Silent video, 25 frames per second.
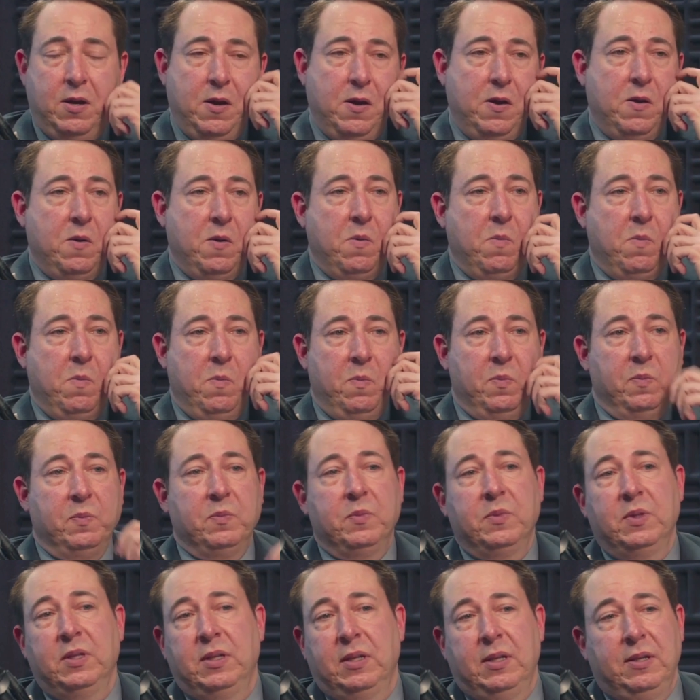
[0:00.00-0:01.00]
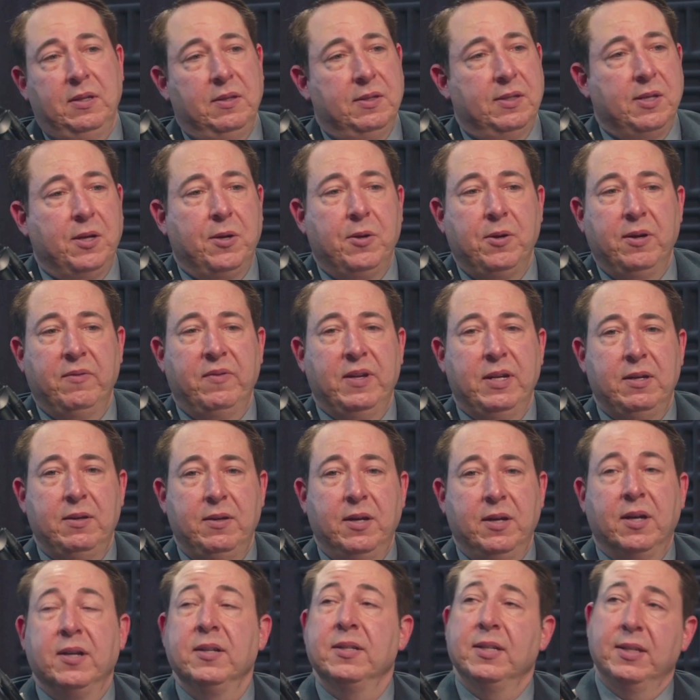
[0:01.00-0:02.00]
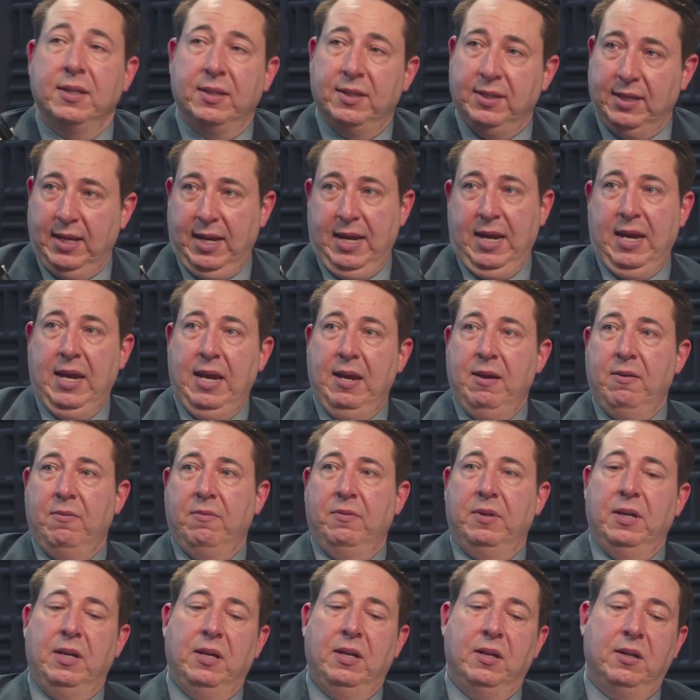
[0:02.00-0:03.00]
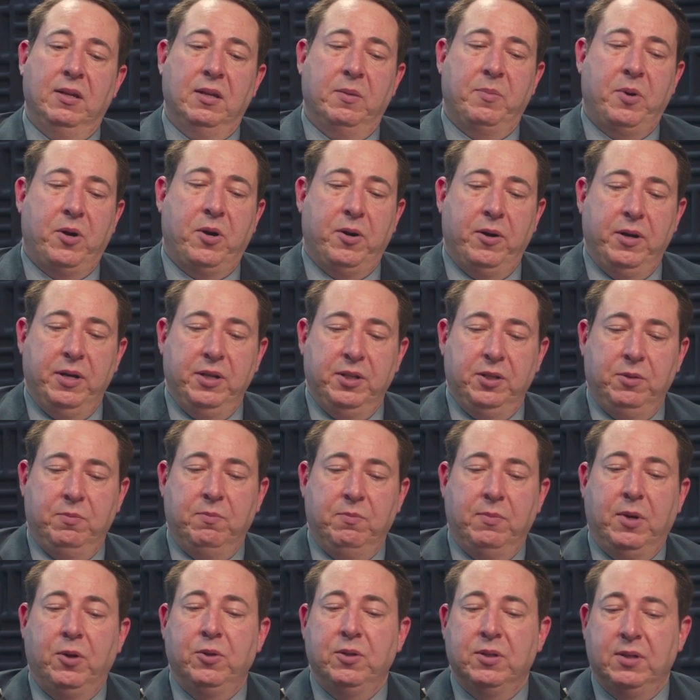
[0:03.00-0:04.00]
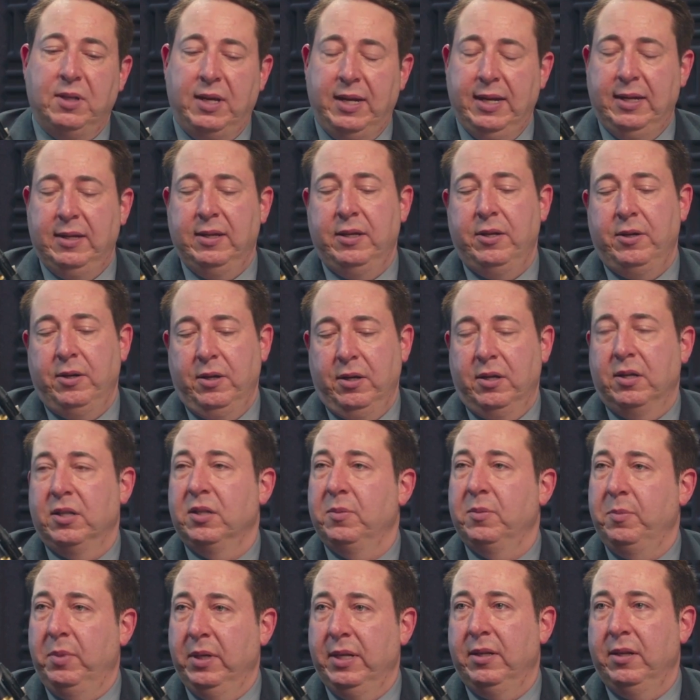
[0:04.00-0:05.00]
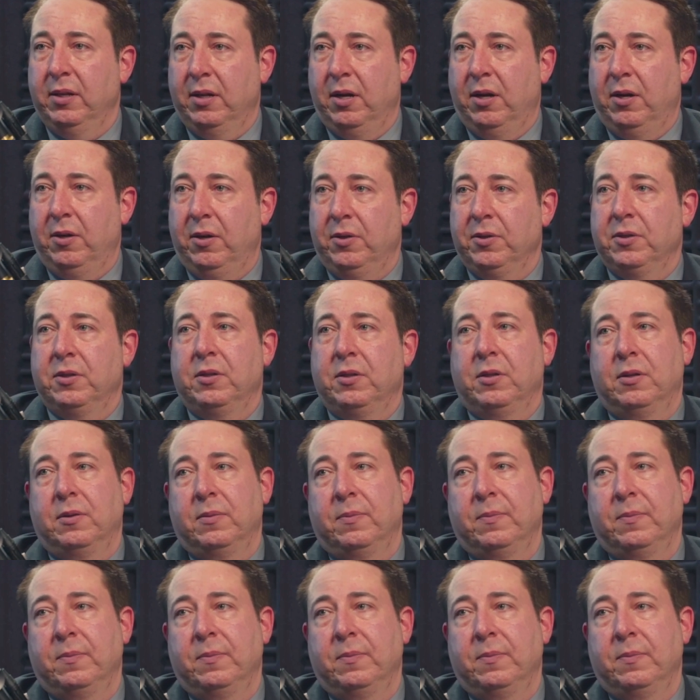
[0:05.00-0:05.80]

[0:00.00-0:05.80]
And so if it doesn't say, then the parties most likely are going to split the cost.